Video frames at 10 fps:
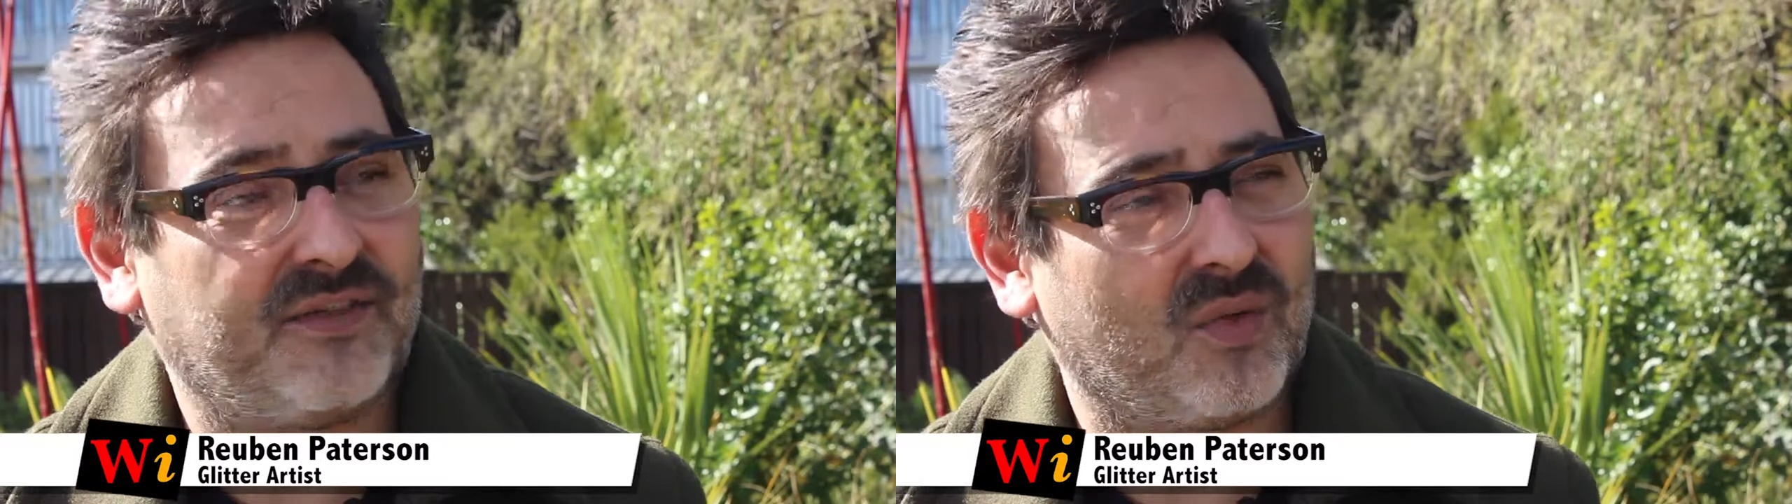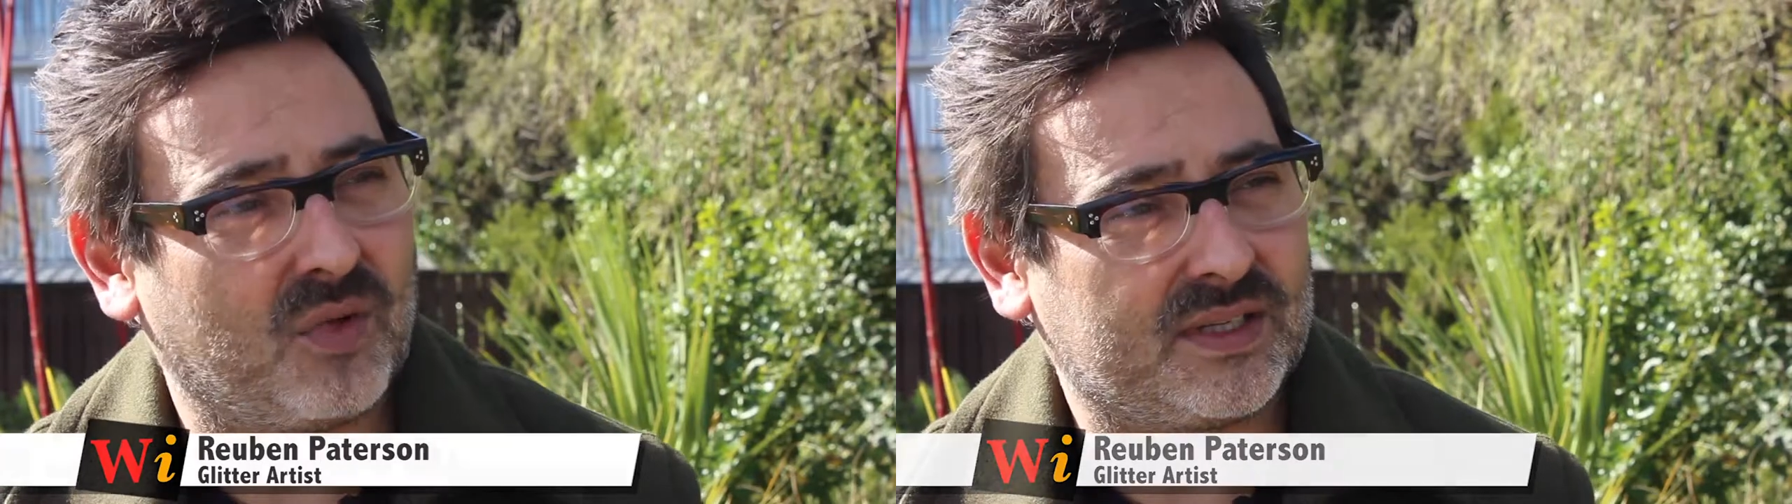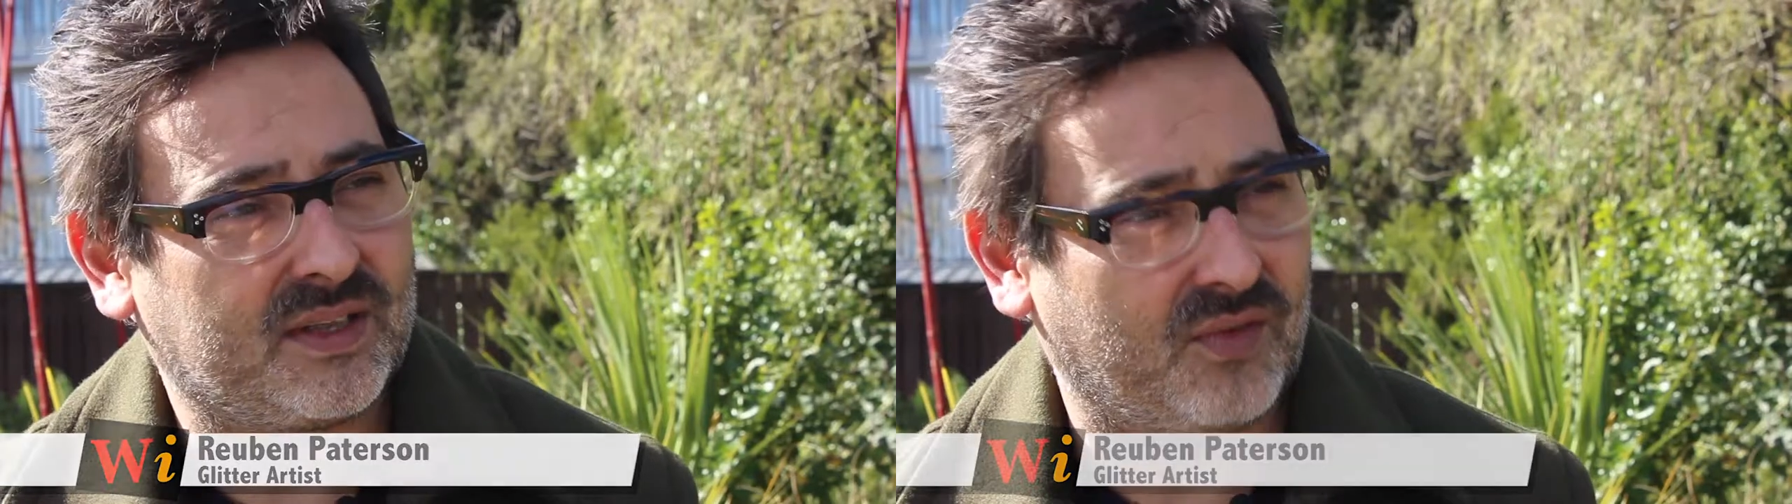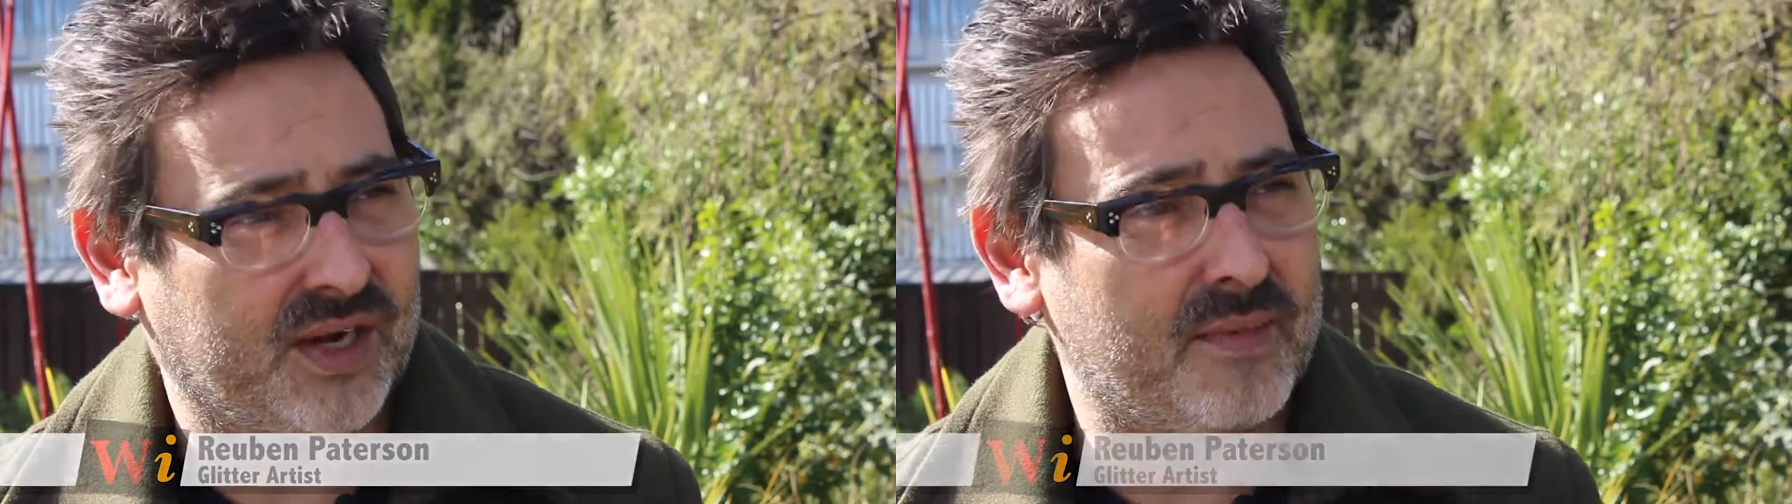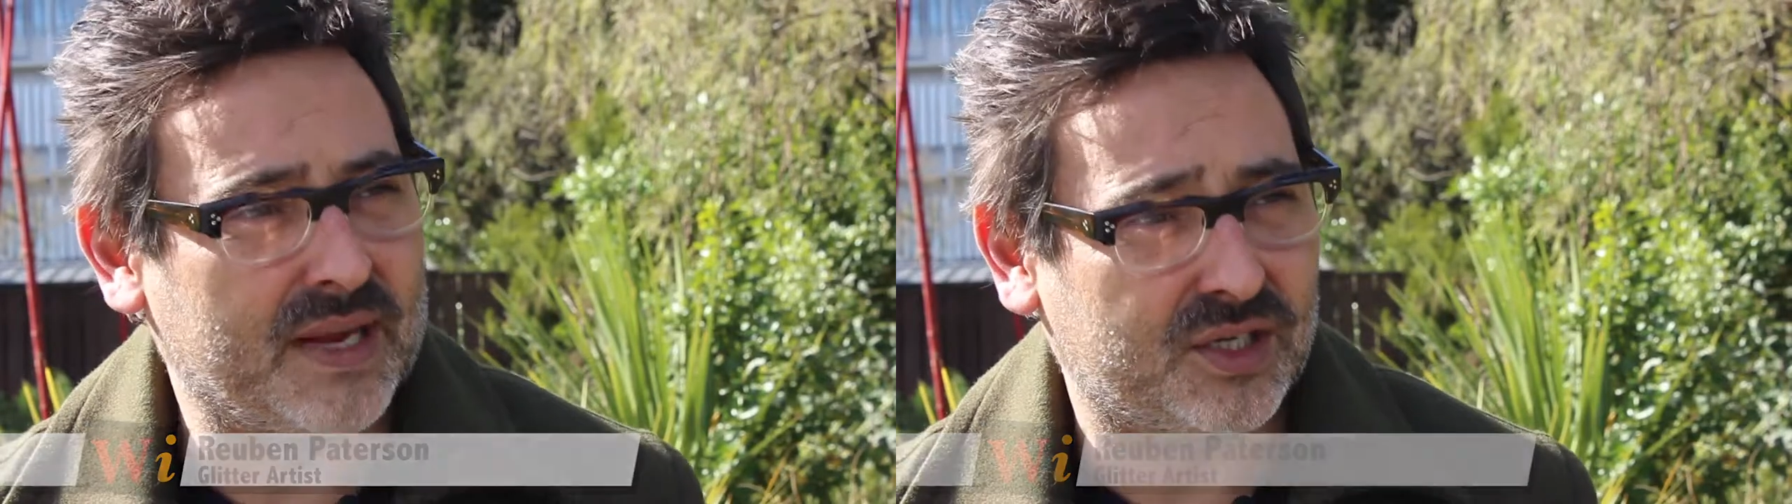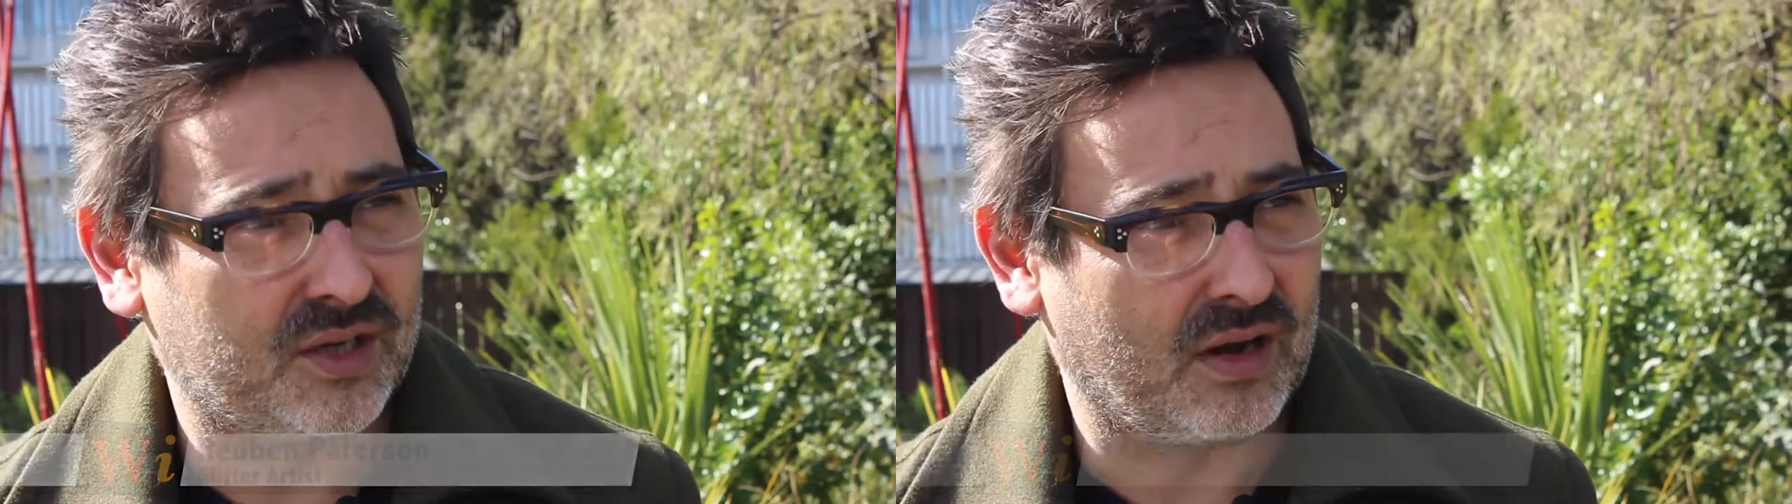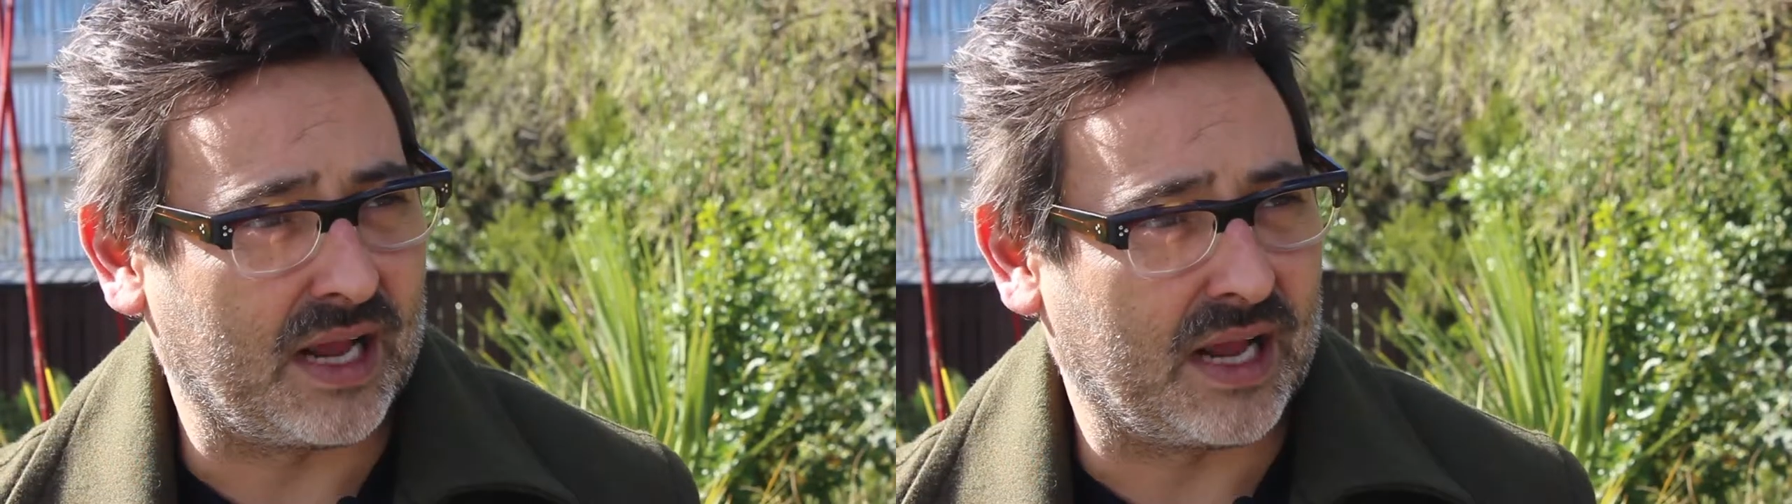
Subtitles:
if it was three-dimensional,